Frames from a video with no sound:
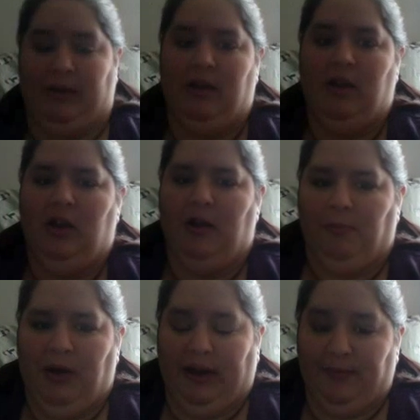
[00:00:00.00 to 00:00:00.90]
me.
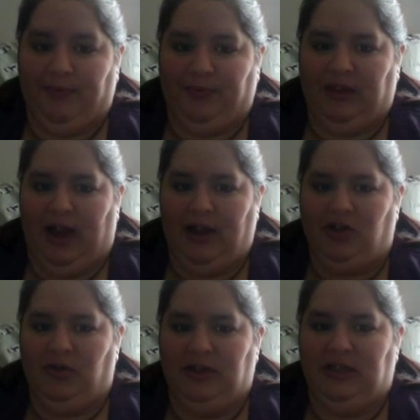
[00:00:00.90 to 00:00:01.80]
But I
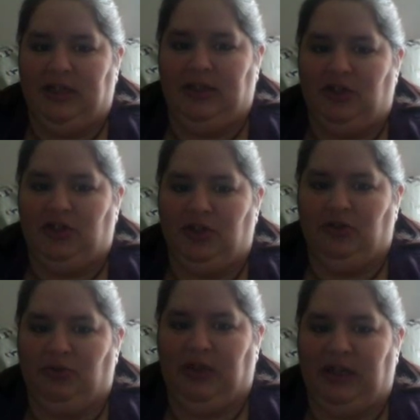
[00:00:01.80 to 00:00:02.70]
do intend
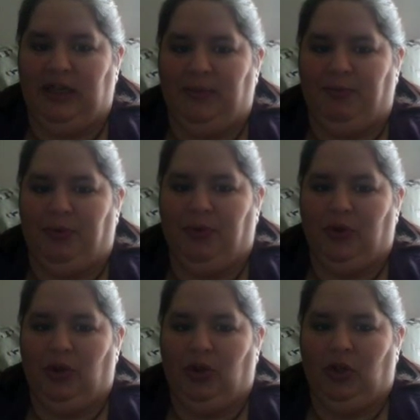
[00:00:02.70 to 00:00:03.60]
to keep
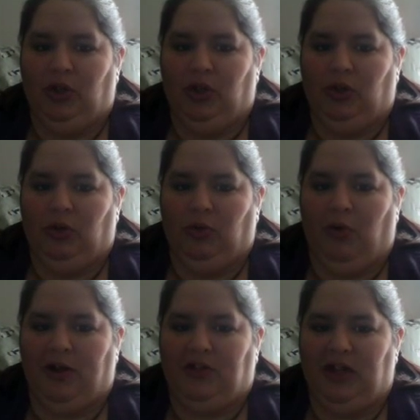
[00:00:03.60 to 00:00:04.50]

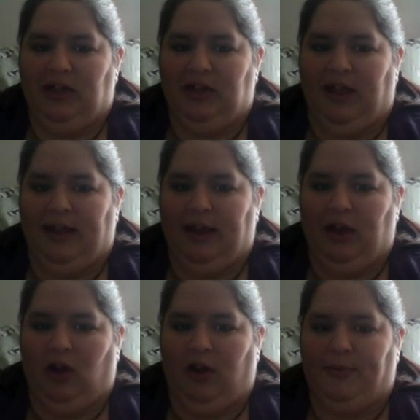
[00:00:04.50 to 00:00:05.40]
watching until I get
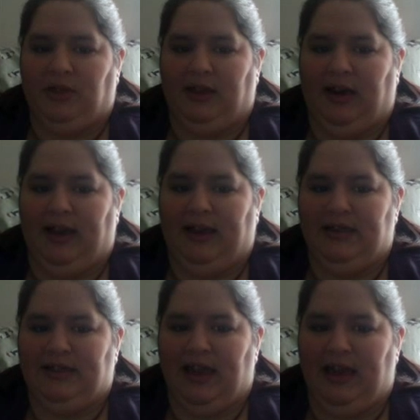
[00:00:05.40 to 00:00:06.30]
caught up so that I can
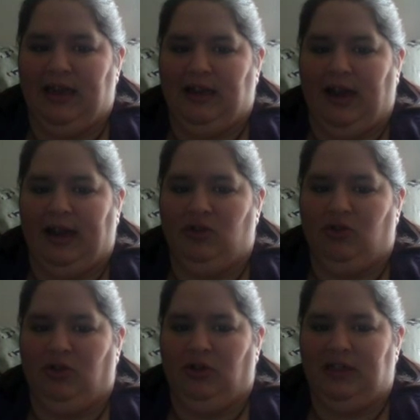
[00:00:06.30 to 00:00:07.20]

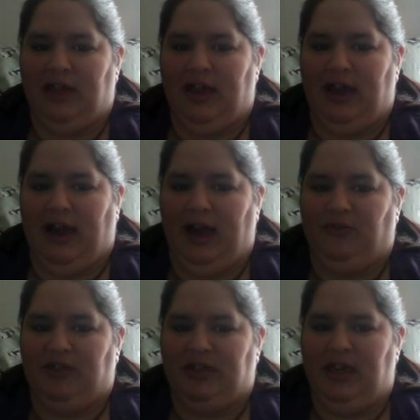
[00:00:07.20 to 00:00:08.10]
truly say I have
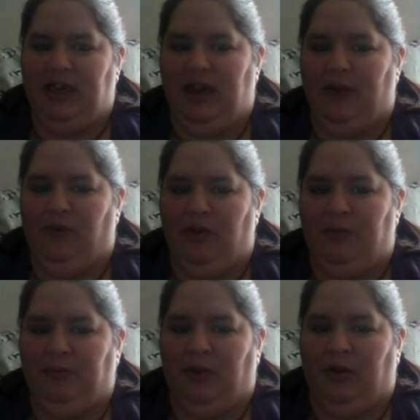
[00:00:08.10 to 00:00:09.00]
seen every
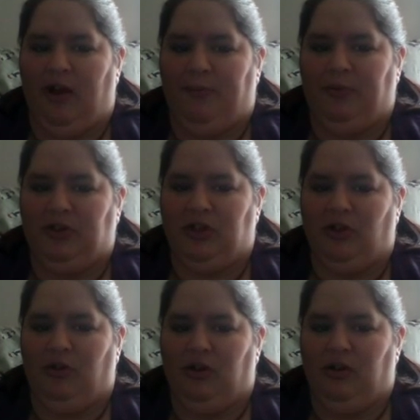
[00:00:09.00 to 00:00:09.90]
Big Brother
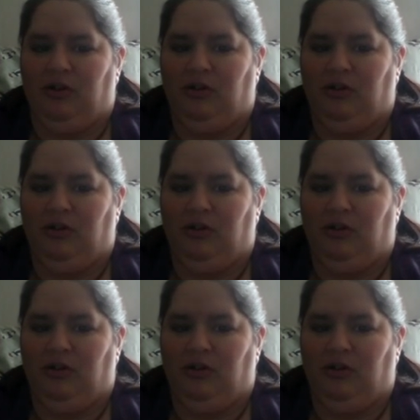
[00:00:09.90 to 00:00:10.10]
episode,